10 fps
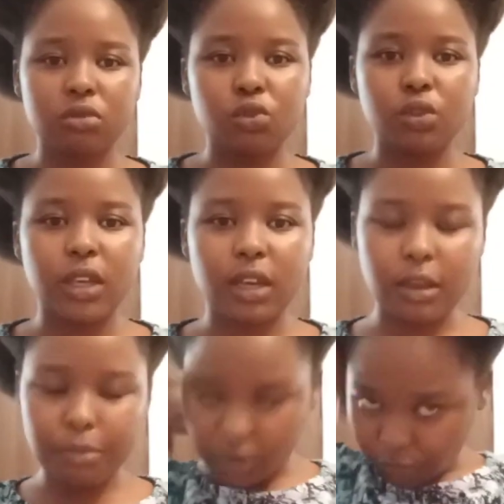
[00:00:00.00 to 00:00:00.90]
do the
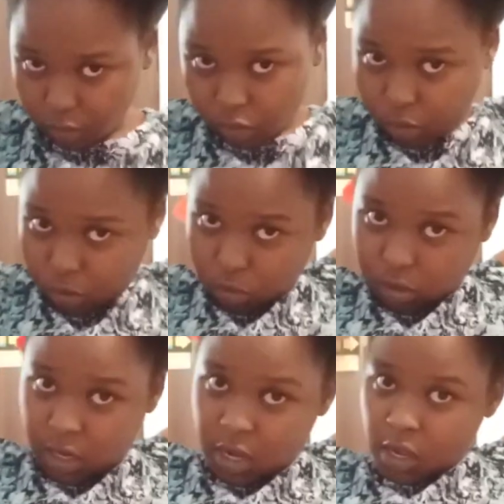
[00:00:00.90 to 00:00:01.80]
high puff or whatnot.
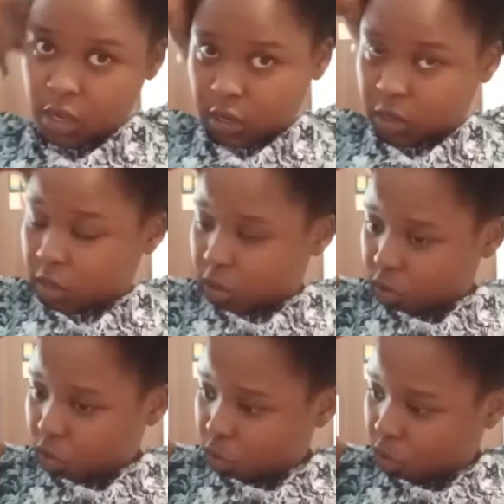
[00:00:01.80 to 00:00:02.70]

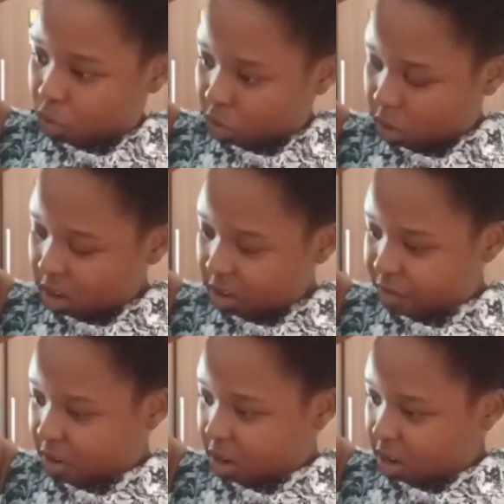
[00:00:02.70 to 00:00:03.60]
So
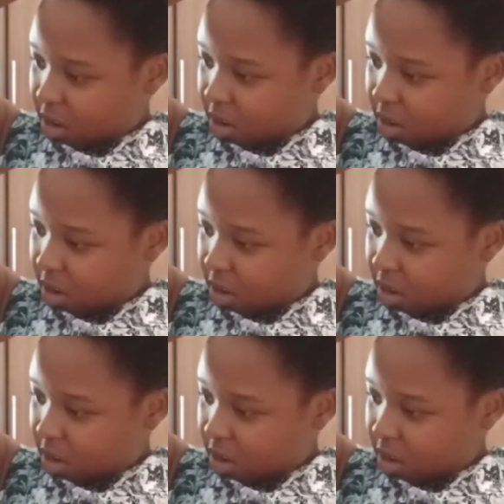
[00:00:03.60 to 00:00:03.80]
after